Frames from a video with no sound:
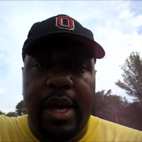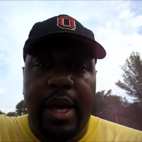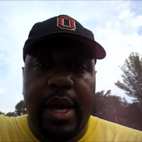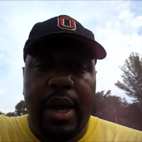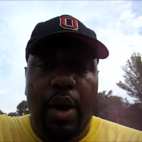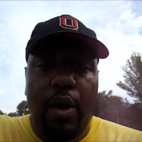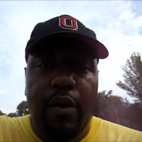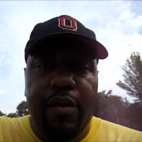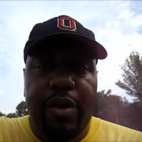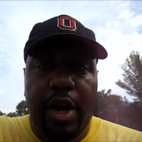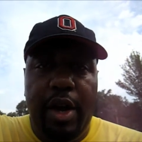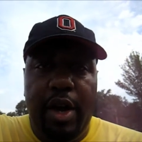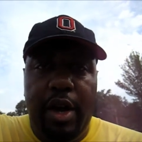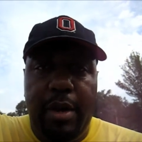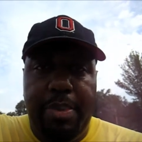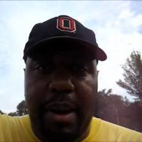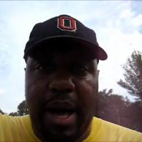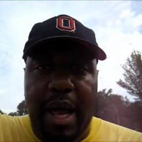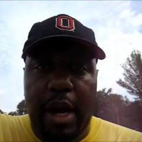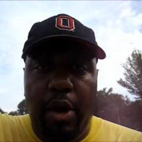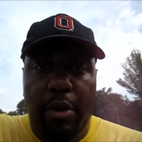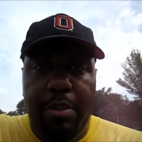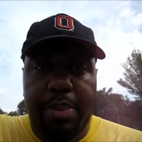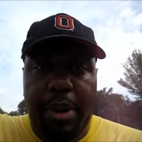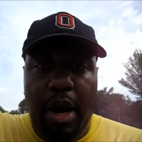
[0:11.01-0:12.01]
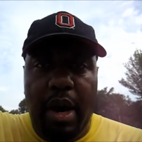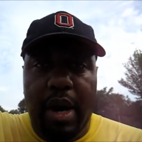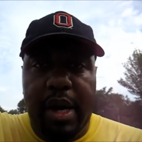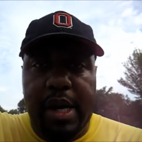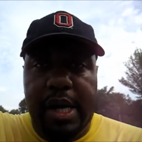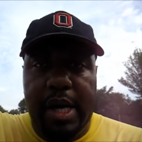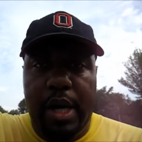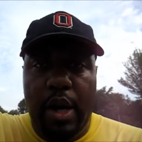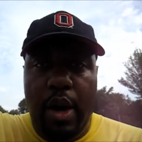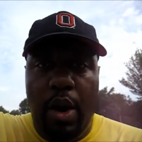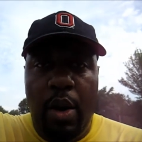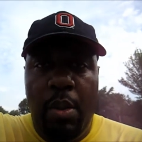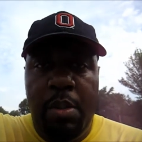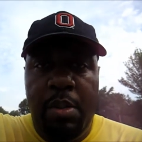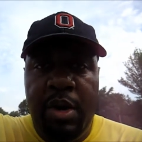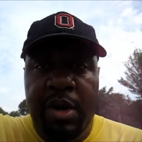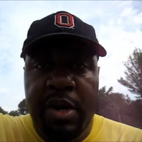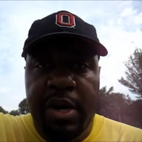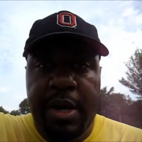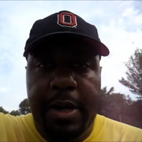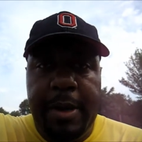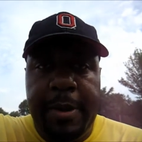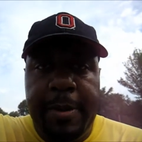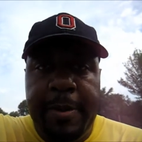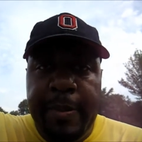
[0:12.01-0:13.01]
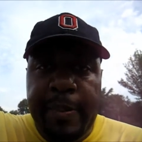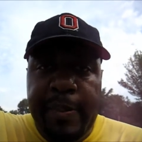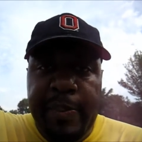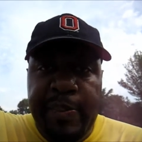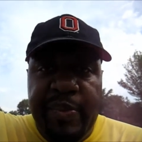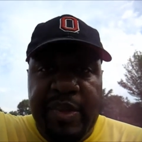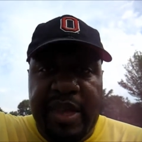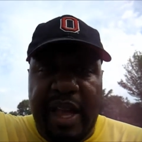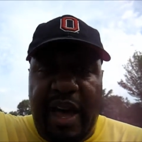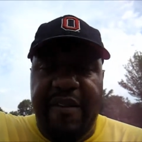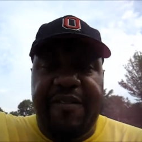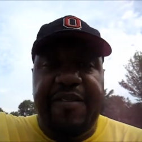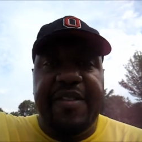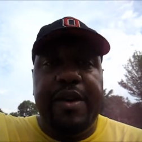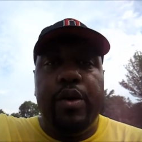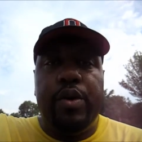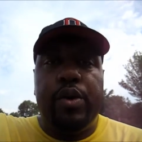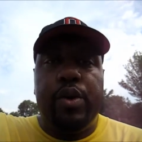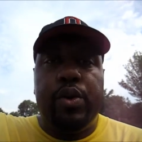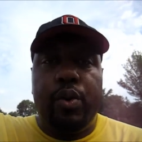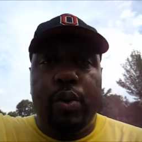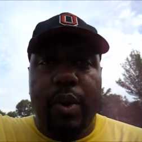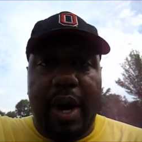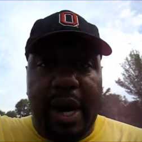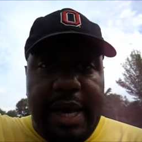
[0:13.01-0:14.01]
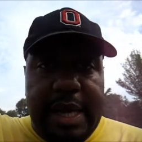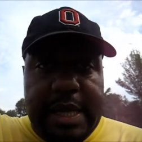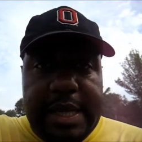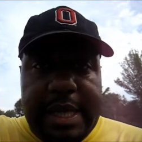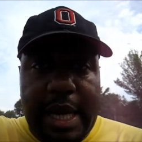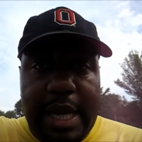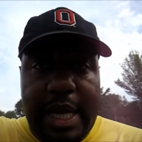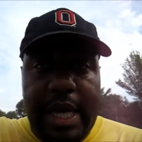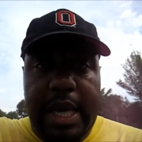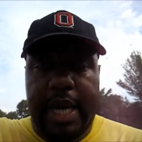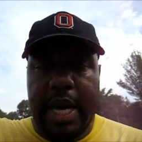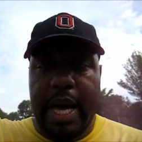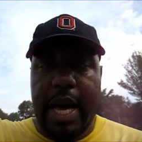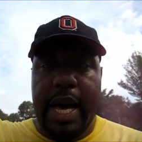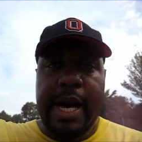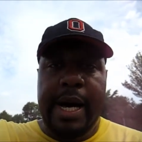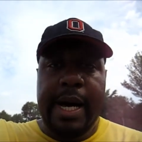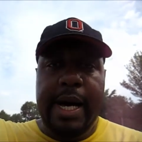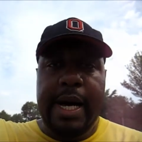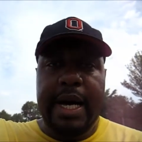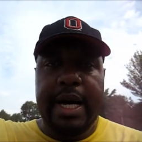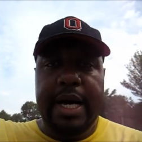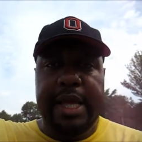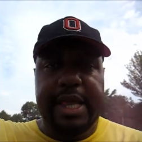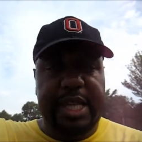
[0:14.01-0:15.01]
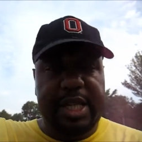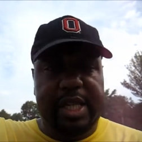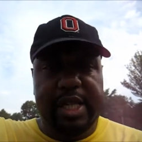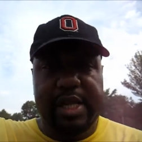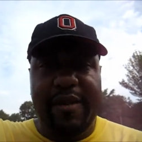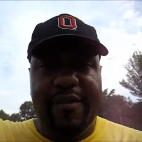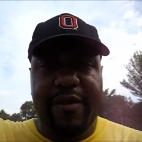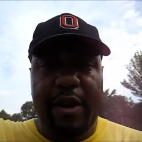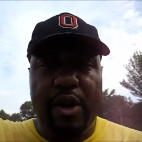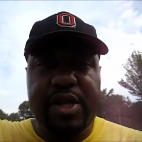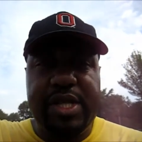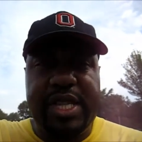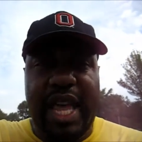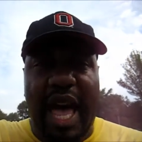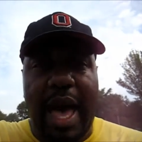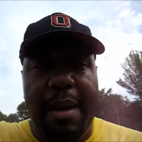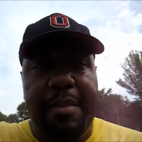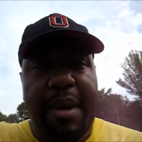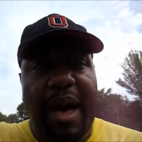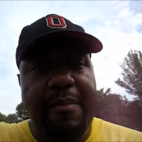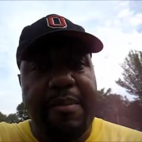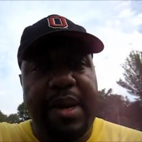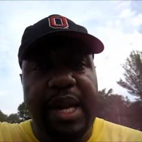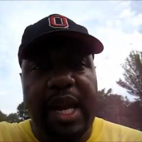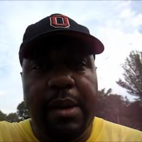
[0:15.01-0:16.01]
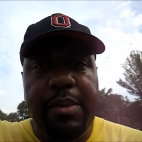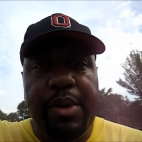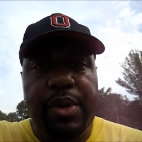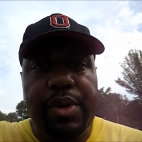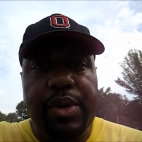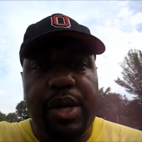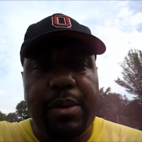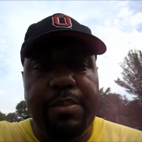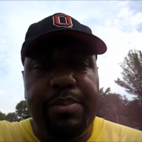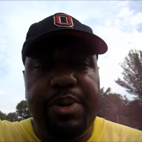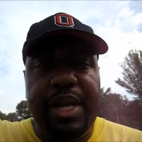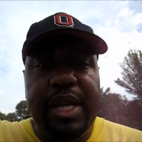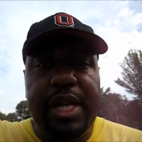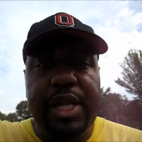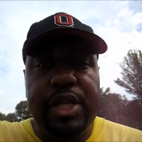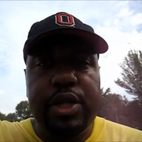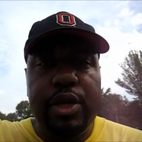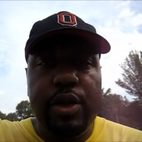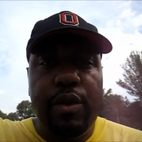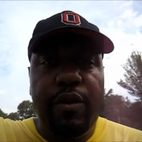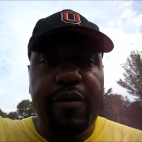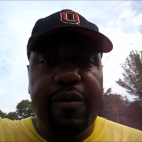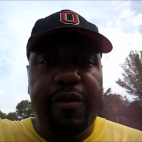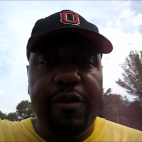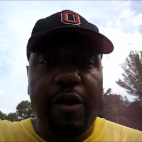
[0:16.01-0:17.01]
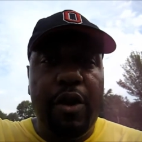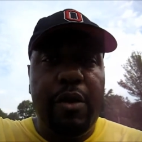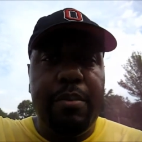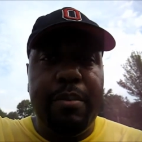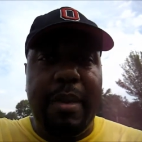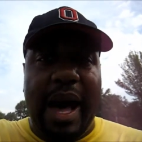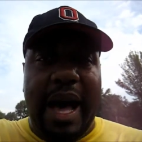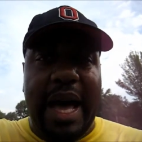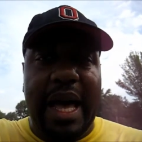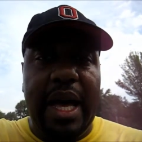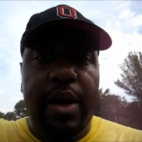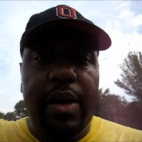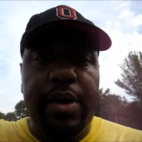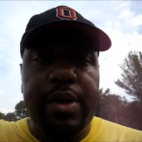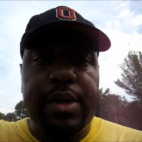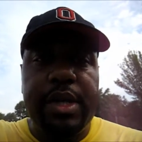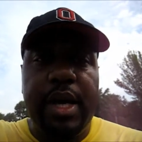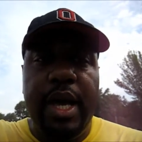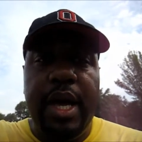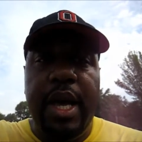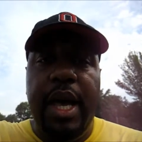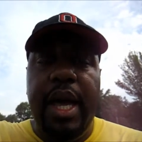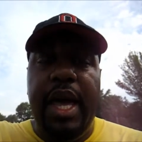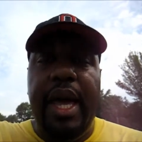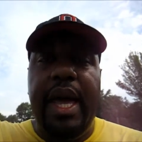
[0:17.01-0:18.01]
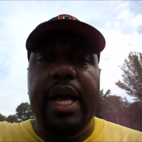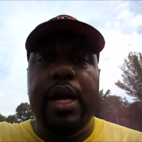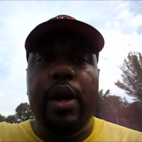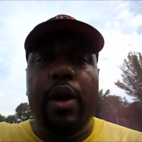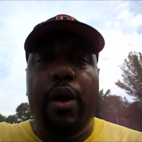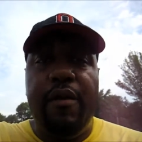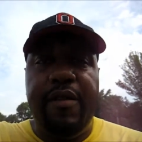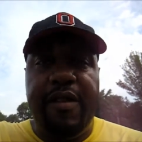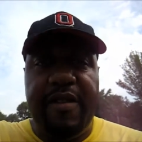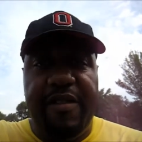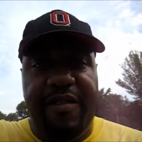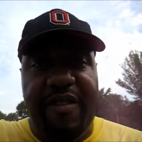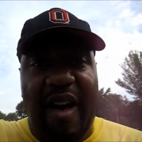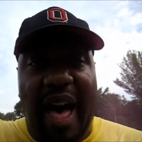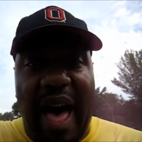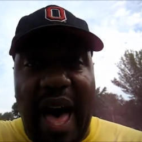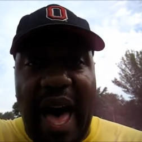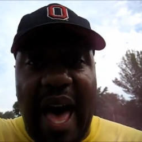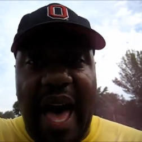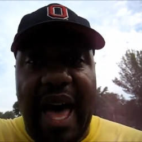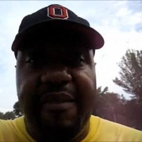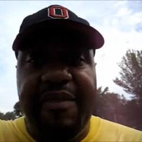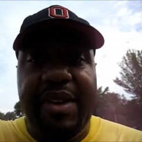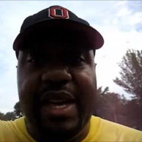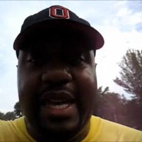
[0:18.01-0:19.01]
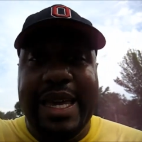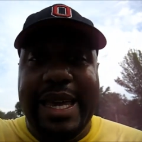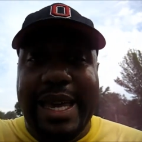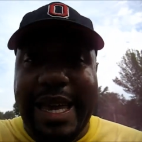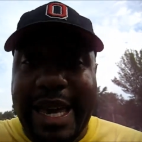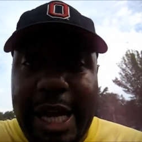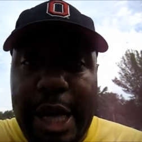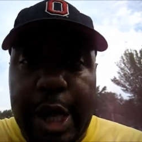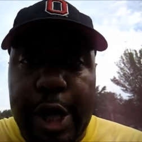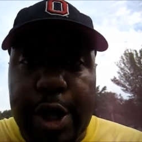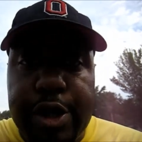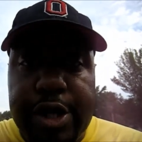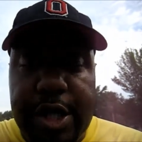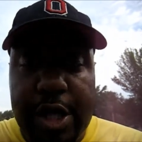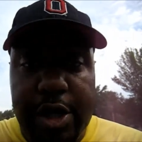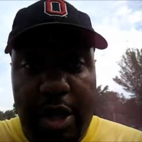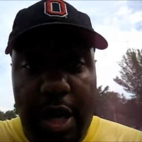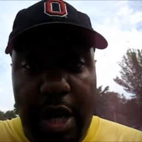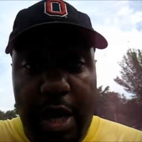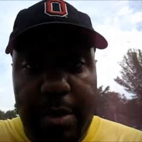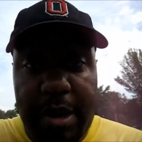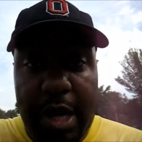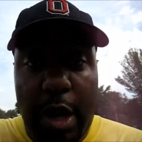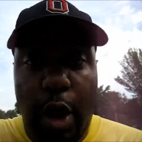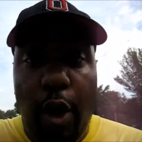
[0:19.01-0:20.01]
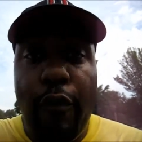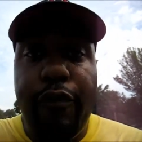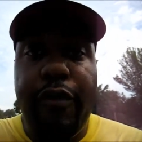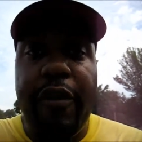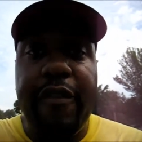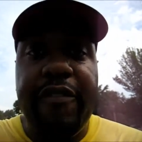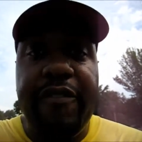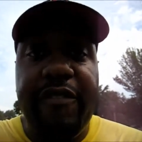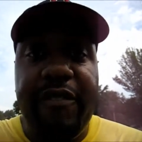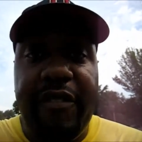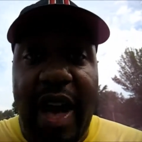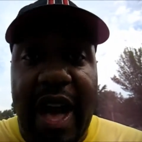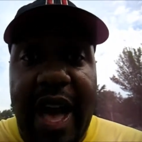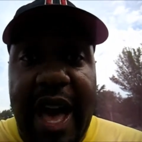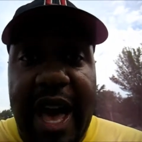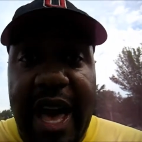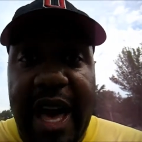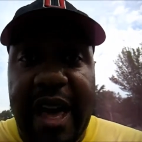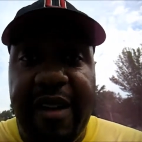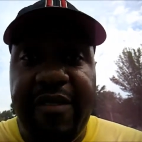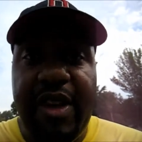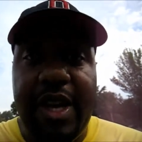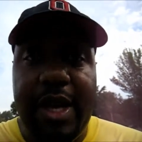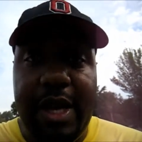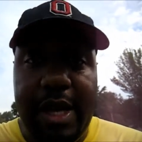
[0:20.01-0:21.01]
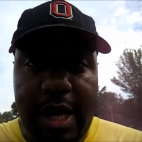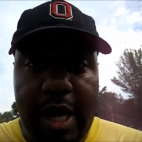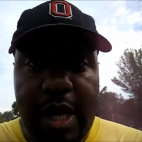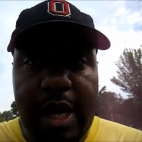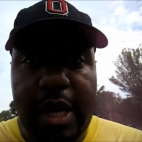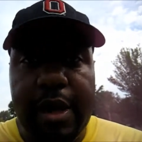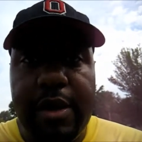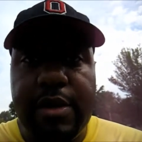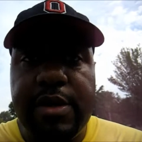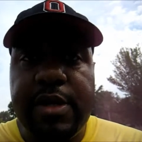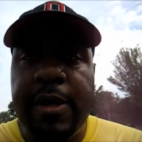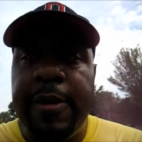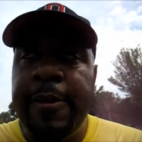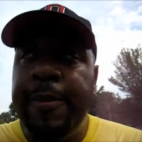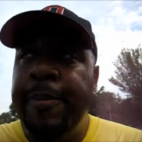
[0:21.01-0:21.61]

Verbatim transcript: over here at Apollo Park in Homewood. I feel great. Uh, this is the first time I've been able to complete two full miles in over five years. Did you hear me? Over five years.